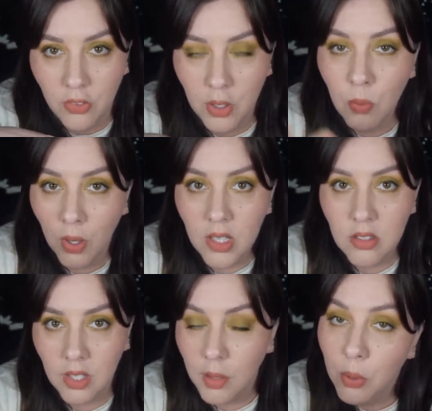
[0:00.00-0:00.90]
He
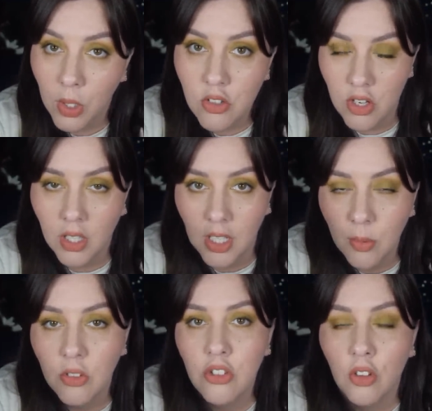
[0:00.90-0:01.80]
was like put in jail, and he
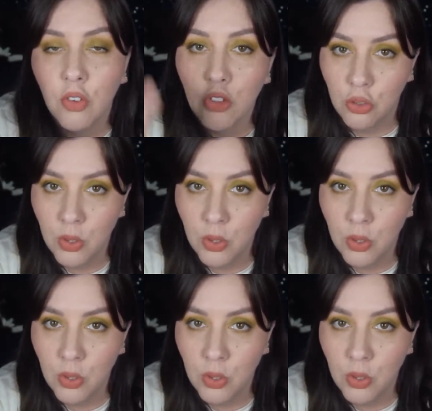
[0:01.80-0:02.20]
was in jail for 2